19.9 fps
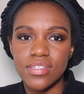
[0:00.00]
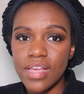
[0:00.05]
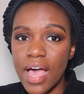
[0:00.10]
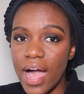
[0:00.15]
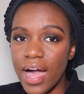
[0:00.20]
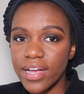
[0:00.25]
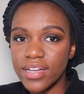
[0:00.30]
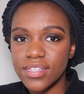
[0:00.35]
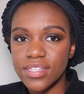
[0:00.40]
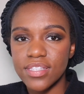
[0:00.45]

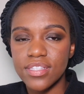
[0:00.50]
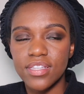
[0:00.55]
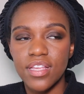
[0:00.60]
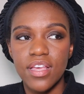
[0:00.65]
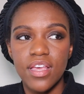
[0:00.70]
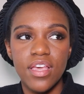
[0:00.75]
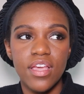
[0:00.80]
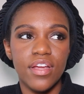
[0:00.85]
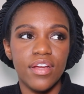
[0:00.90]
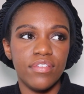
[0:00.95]
socks.
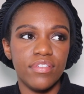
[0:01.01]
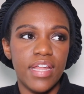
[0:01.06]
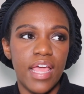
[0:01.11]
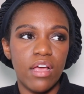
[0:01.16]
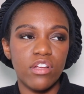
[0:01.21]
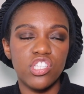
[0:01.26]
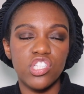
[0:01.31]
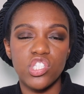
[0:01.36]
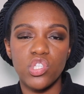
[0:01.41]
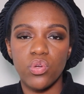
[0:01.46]

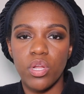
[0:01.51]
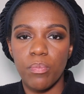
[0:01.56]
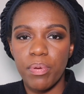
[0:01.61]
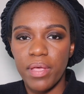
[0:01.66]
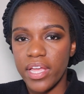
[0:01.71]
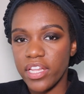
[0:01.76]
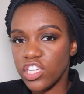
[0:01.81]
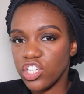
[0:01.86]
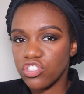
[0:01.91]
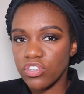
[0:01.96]
Now she's doing a
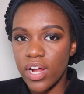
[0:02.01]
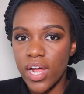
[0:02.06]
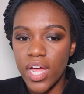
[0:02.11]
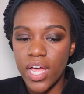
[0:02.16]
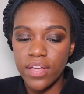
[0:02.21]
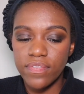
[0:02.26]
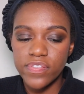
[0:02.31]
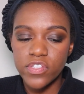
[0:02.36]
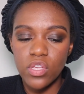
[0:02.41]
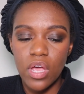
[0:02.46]
panty
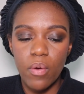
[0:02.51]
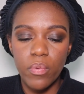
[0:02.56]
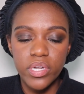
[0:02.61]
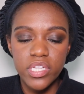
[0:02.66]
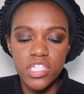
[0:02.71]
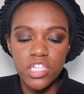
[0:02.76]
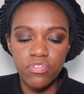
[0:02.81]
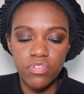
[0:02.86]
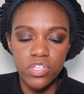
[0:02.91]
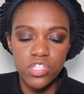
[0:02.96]
drive. So I
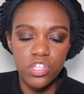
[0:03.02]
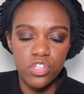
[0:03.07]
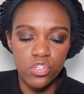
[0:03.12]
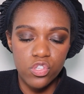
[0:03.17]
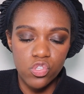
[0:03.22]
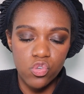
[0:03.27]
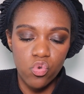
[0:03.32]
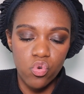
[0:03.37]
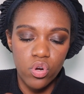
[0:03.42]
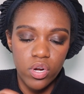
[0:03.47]
wanted to run to the
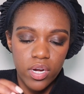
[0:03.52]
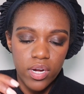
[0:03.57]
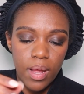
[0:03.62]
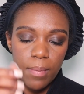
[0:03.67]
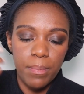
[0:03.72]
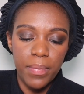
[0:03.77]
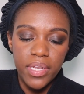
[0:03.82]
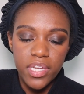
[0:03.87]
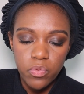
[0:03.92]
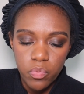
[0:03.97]
store.
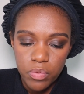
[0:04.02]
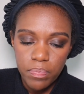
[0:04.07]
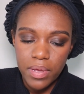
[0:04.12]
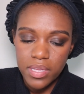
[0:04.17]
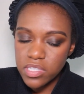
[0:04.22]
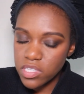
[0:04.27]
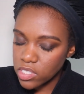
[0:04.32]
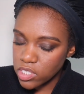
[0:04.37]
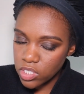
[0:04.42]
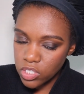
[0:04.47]
I'm meeting with
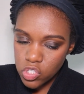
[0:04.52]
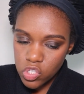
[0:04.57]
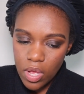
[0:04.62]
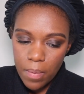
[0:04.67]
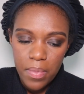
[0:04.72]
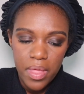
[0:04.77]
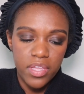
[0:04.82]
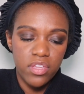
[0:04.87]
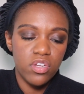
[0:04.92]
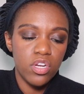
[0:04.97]
my sister, so
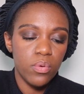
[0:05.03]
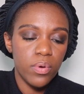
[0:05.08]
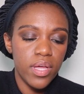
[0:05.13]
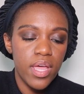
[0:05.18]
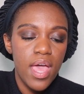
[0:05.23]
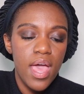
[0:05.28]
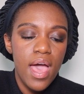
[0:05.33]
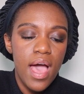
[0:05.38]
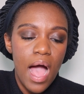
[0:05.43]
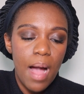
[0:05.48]
I'm like, you know
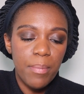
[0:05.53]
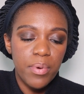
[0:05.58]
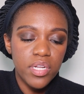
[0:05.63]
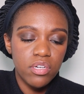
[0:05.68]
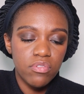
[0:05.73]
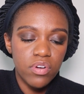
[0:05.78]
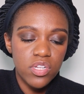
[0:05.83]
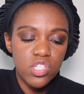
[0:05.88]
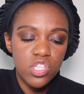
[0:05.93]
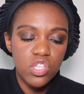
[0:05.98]
what, I'm
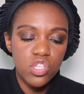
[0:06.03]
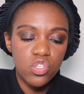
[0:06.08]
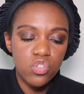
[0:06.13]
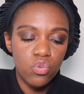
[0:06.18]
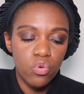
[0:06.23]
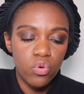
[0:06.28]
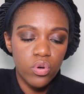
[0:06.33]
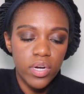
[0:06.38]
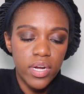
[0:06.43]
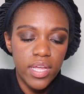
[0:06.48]
gonna run to the
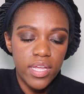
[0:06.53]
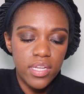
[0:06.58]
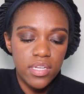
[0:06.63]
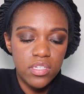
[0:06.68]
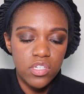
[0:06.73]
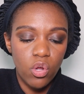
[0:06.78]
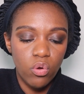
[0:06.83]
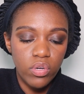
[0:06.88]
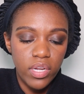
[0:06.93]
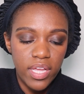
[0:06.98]
store
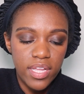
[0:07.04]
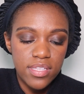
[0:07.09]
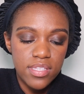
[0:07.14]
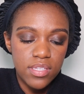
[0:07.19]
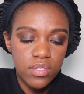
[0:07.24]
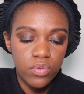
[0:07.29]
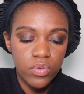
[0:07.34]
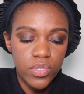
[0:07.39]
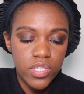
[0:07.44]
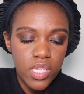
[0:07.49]
and donate
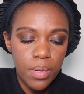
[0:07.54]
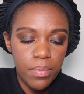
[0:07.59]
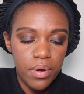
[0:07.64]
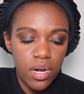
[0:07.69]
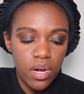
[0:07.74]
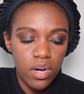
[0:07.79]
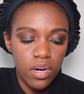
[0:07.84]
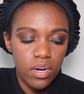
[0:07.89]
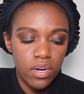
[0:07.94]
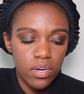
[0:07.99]
to some
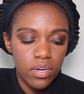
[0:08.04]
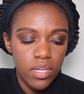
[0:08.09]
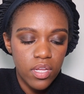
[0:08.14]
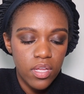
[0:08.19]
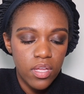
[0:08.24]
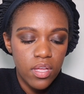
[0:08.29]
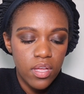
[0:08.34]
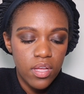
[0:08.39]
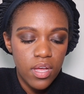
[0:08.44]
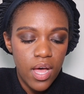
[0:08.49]
of her
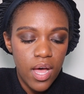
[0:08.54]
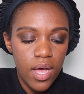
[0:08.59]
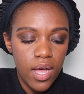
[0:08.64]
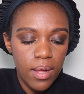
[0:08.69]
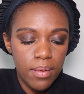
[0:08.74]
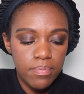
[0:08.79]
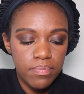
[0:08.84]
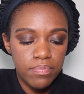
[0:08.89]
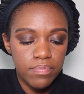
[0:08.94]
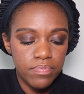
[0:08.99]

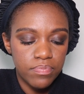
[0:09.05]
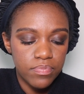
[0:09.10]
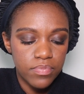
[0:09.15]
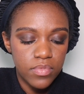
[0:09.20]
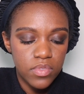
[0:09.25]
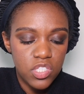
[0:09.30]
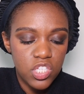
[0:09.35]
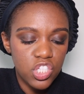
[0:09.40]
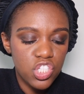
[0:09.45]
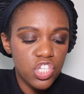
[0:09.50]

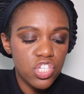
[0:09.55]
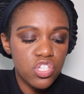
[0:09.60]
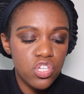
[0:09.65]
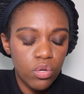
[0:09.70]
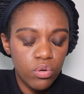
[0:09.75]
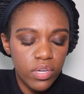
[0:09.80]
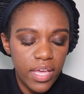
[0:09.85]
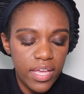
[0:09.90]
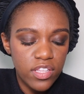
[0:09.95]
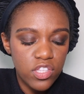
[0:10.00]
to
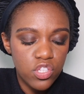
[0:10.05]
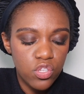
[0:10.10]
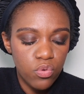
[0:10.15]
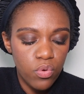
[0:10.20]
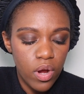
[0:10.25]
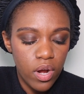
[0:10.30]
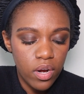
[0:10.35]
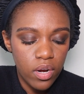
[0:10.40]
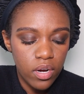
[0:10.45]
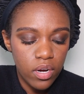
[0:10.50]
donate
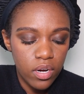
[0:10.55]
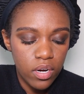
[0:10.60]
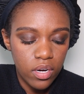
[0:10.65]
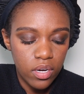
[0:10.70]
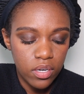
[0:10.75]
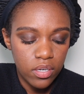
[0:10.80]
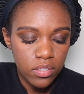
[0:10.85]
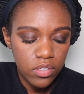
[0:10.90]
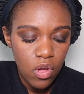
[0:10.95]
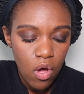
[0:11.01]
to
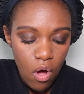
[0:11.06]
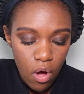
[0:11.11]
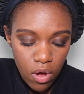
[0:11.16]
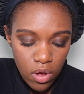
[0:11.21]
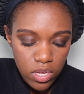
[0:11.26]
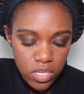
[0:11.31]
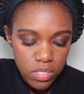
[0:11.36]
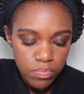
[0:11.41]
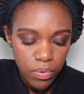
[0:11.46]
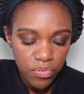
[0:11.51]
her
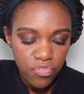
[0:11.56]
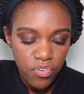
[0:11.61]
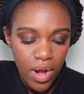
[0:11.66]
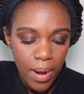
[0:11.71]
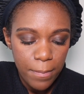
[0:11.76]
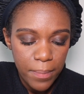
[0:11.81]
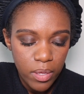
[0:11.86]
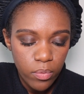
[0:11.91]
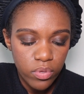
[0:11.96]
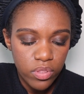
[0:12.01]
cause before
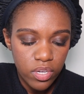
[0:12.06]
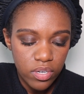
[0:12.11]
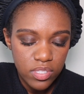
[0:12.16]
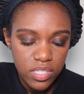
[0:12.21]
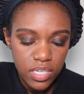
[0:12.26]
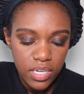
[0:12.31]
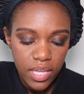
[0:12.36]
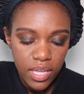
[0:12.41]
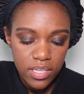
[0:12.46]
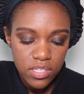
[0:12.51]
I meet with her
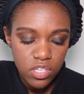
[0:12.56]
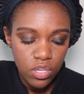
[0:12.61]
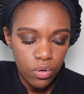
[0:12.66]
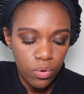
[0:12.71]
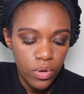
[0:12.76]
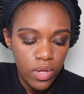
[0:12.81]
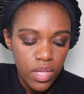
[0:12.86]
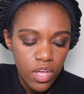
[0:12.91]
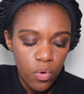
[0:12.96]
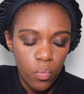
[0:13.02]
today. So
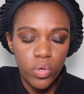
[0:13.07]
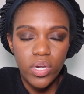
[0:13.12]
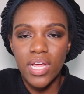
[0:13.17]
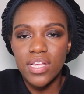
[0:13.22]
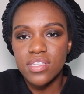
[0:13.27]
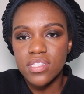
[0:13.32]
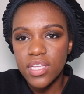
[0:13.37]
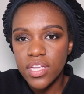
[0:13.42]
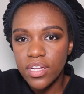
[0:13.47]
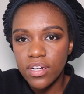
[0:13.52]
when
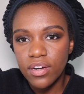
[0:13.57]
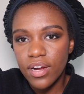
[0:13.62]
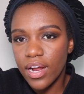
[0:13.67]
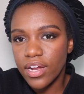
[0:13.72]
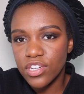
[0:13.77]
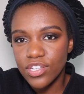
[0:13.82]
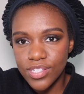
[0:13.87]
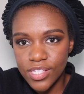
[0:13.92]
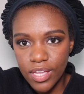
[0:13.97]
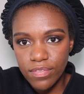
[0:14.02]
I see her, I
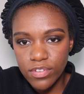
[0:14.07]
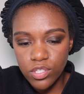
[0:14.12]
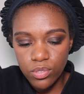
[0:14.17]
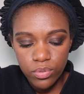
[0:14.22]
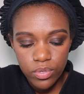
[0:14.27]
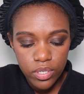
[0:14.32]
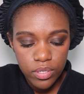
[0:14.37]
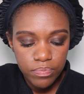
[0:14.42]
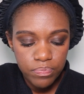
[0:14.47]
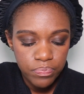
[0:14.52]
can just give it
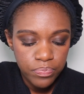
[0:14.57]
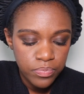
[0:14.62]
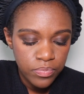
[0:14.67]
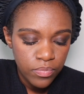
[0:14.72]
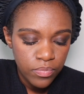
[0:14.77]
to her.